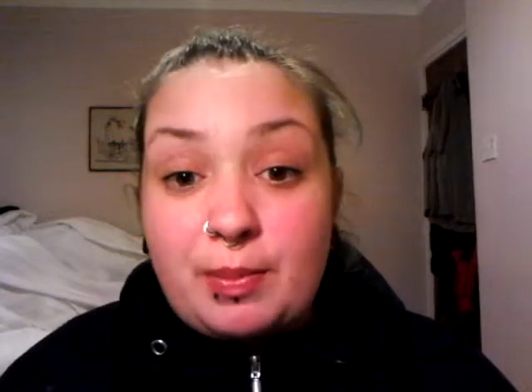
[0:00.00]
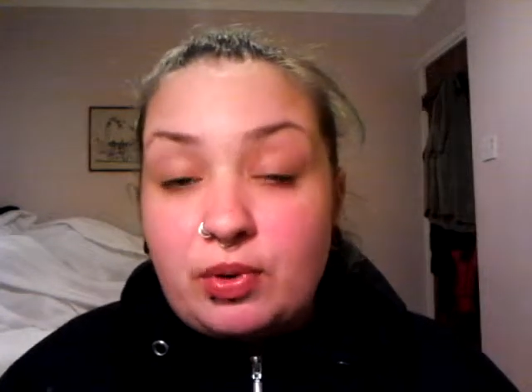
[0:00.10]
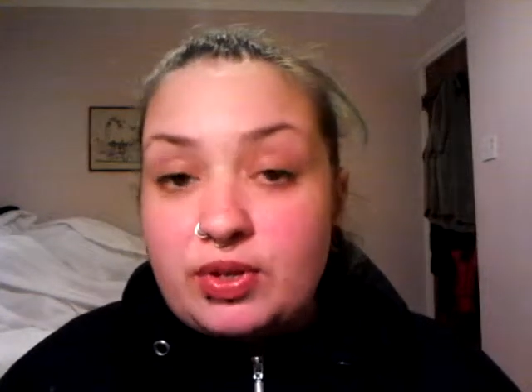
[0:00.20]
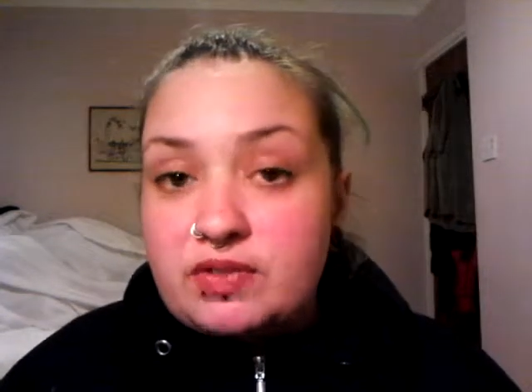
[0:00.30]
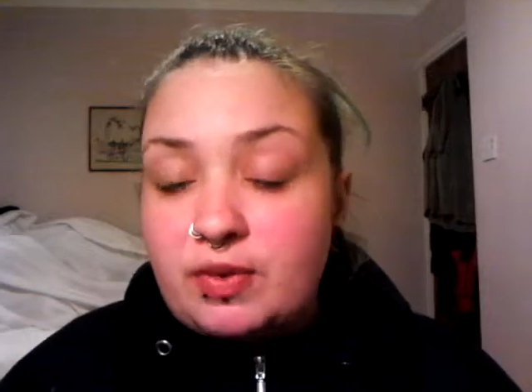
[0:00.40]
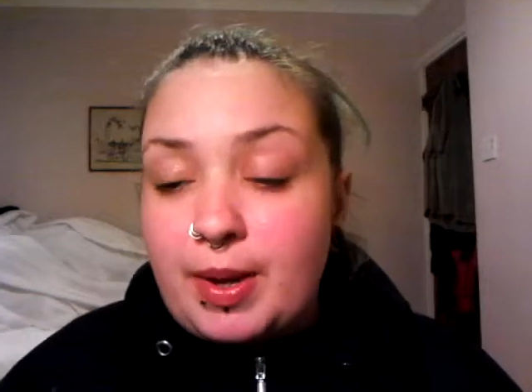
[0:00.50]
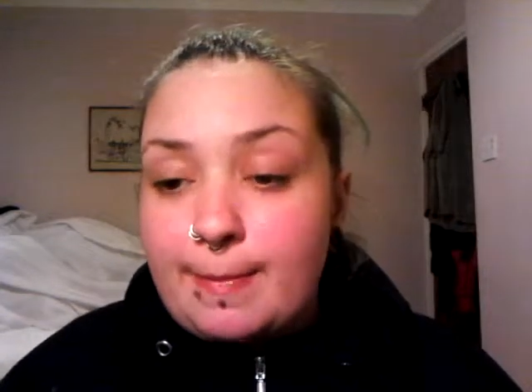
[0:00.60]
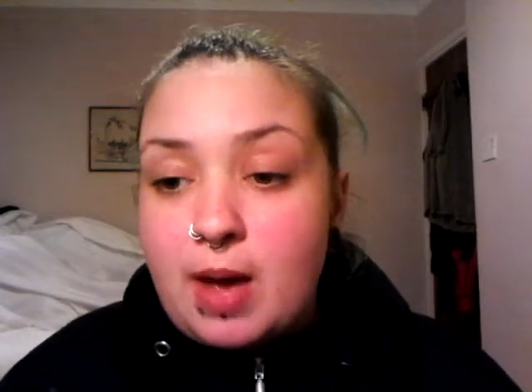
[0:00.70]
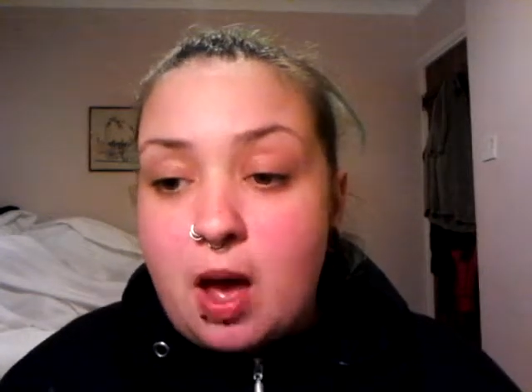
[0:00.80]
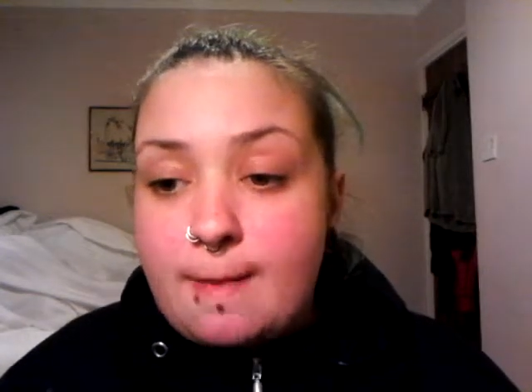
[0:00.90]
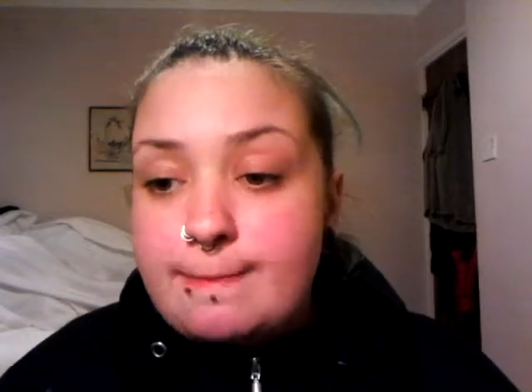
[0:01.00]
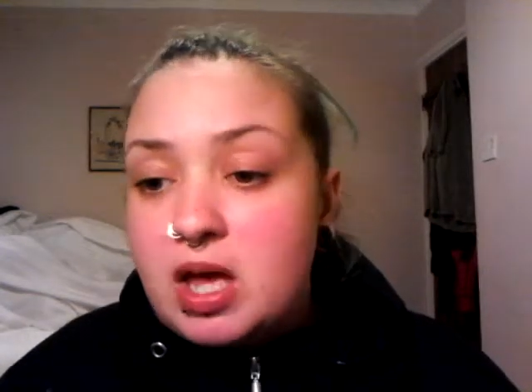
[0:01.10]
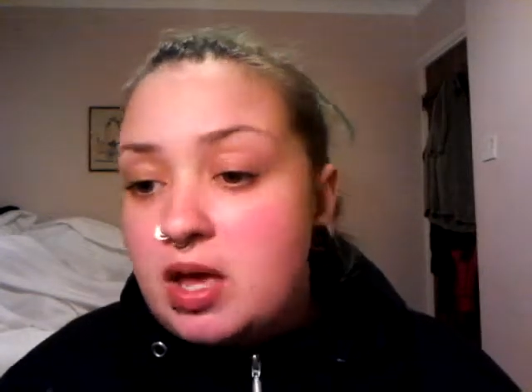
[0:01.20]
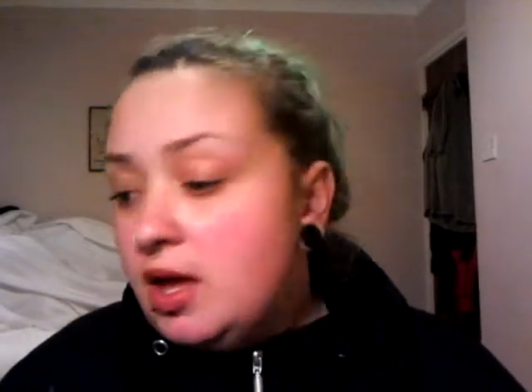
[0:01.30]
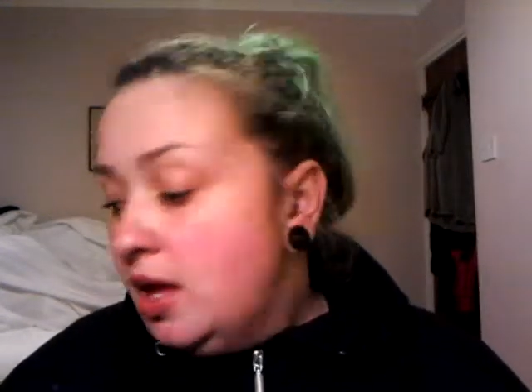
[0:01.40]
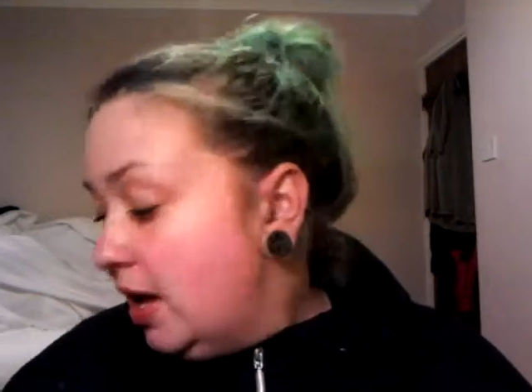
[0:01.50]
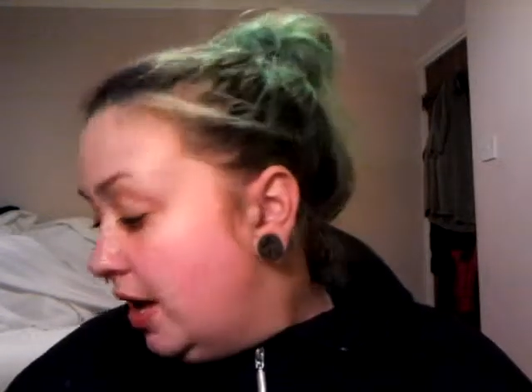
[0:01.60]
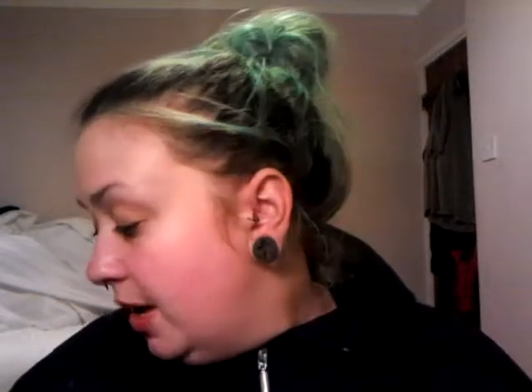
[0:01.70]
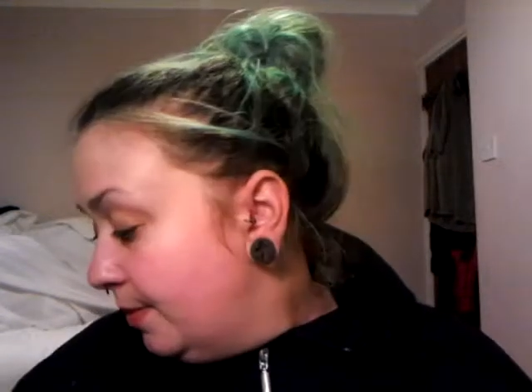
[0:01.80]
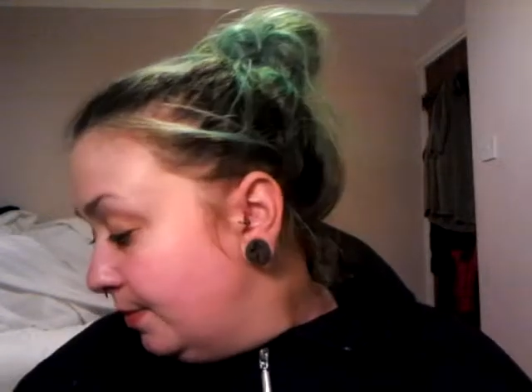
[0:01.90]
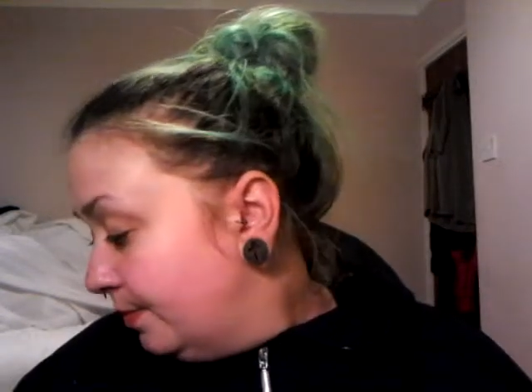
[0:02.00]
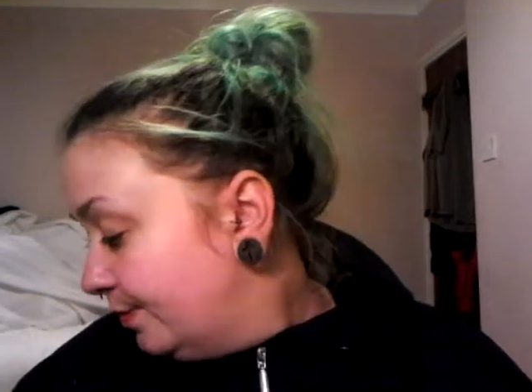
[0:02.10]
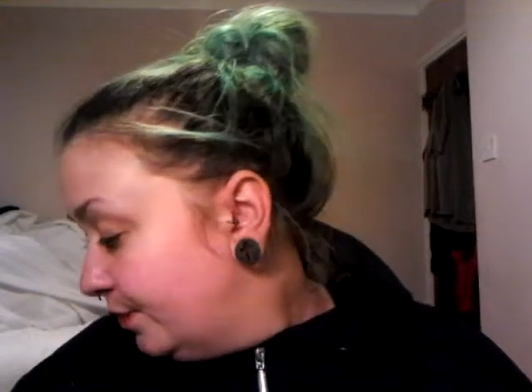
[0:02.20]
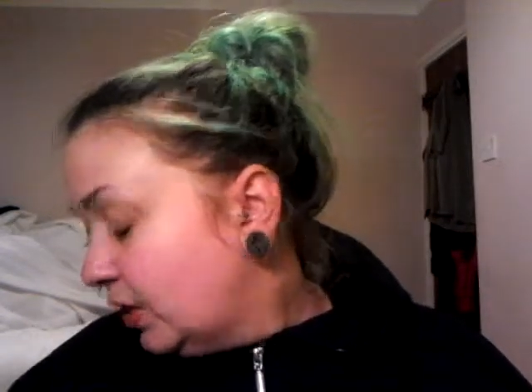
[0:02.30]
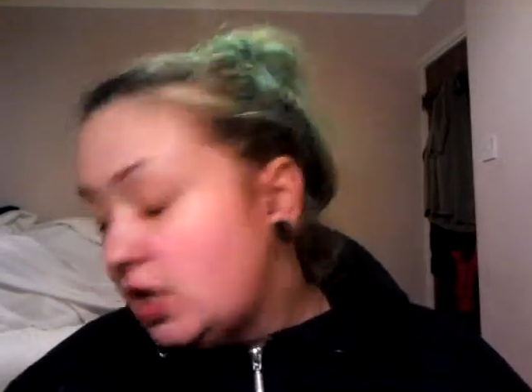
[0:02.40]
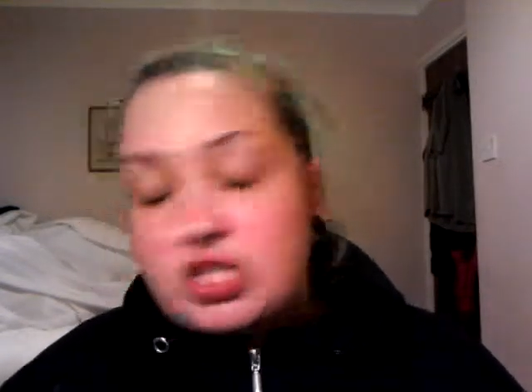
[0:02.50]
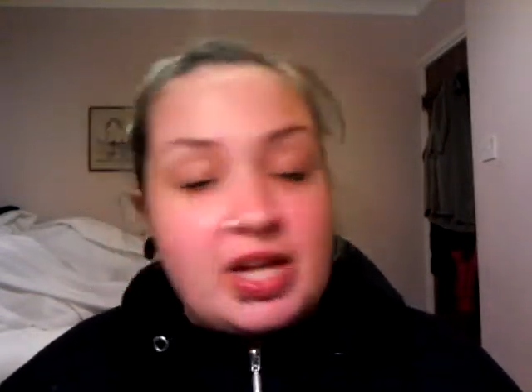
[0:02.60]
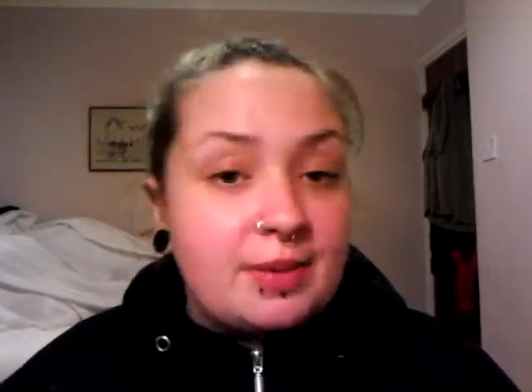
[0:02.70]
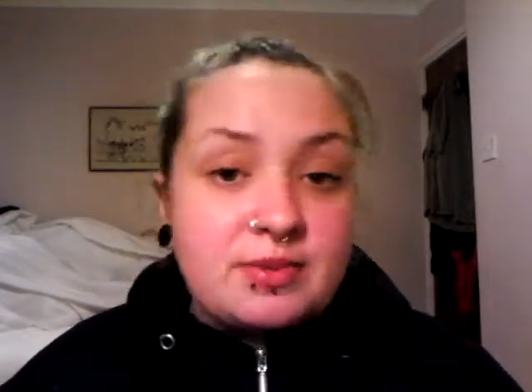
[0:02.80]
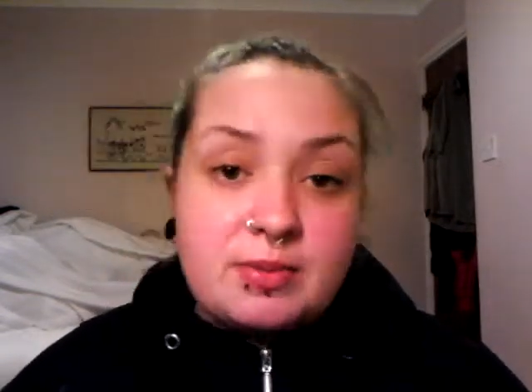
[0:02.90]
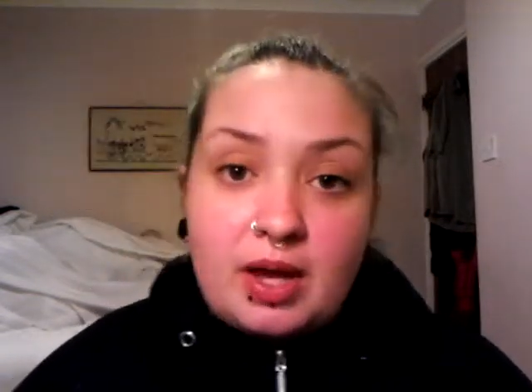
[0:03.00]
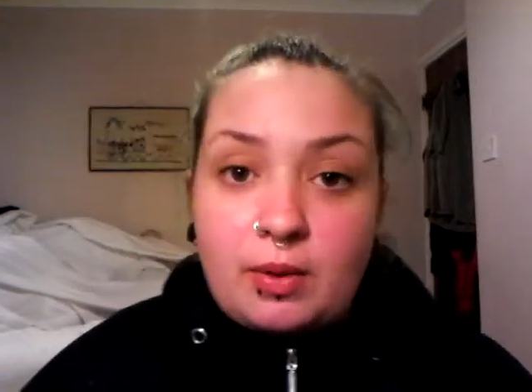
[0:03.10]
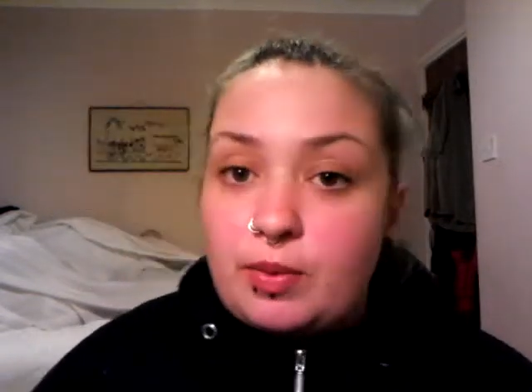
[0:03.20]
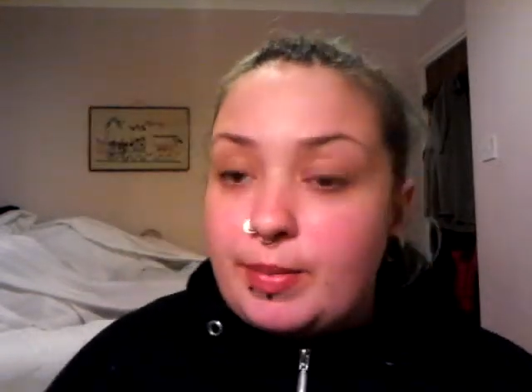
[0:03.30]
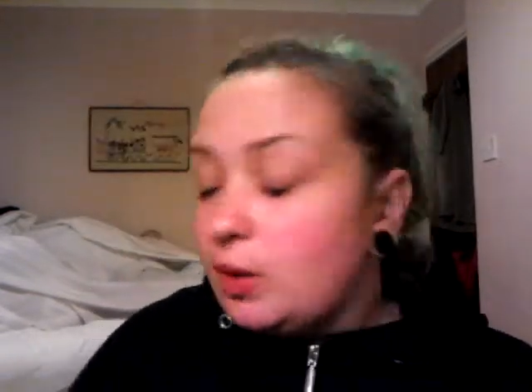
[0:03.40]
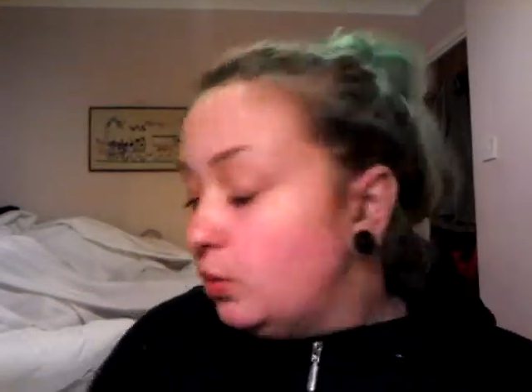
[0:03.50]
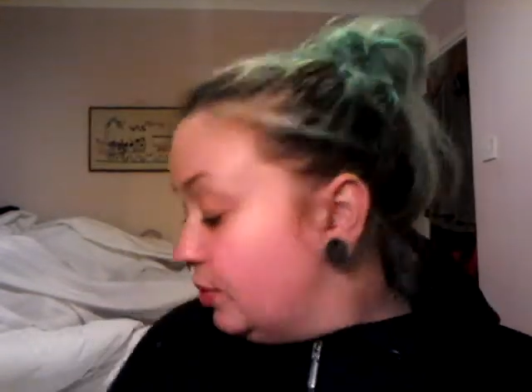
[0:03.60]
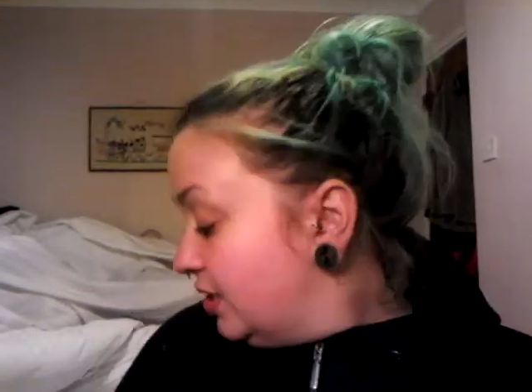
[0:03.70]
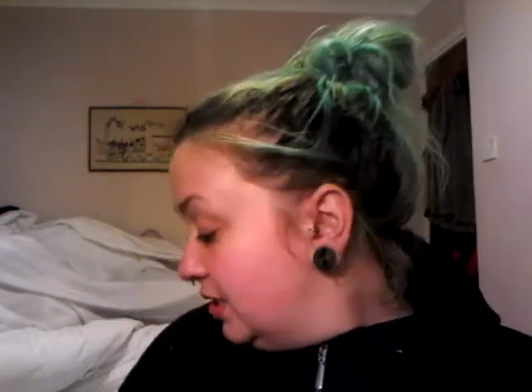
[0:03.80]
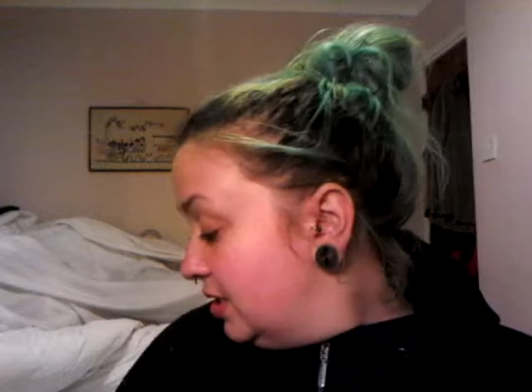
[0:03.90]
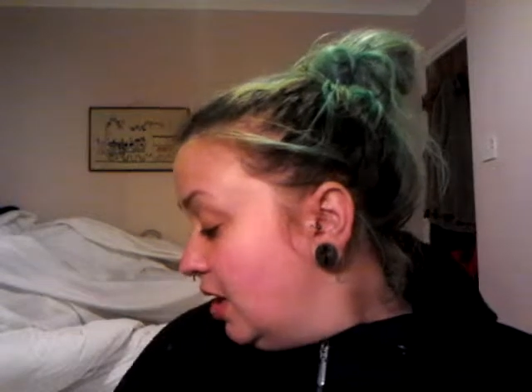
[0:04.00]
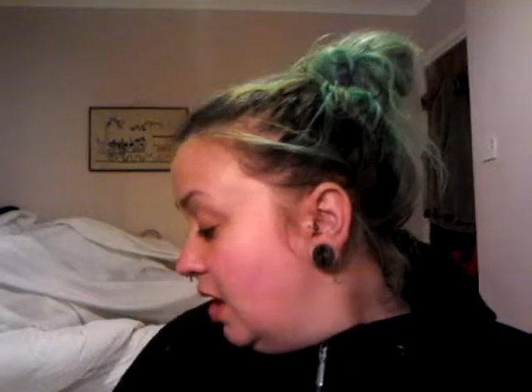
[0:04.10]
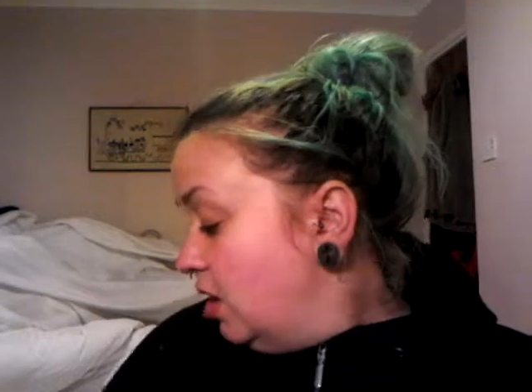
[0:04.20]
I bought this for my mum because um, she helps me out with my horses.